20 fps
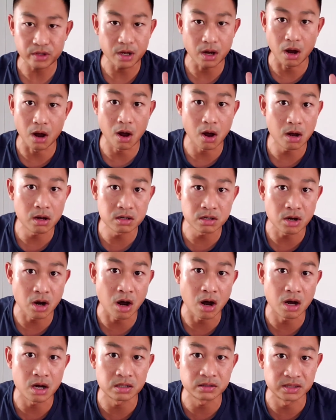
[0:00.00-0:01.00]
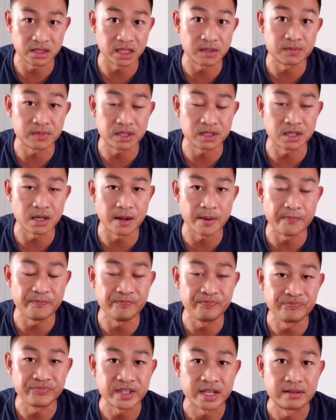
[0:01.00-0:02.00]
Hong Kong dim
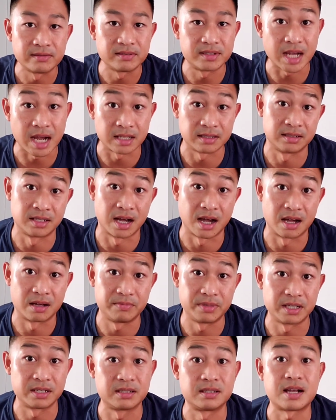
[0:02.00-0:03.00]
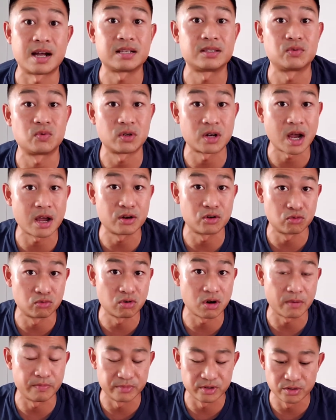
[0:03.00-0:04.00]
sum daan taat, because that's what I
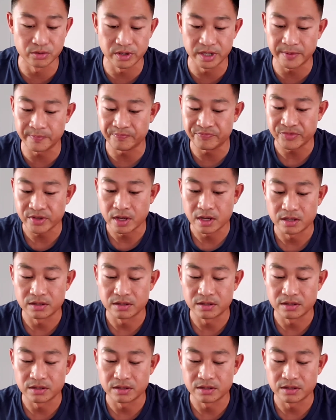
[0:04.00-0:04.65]
grew up knowing.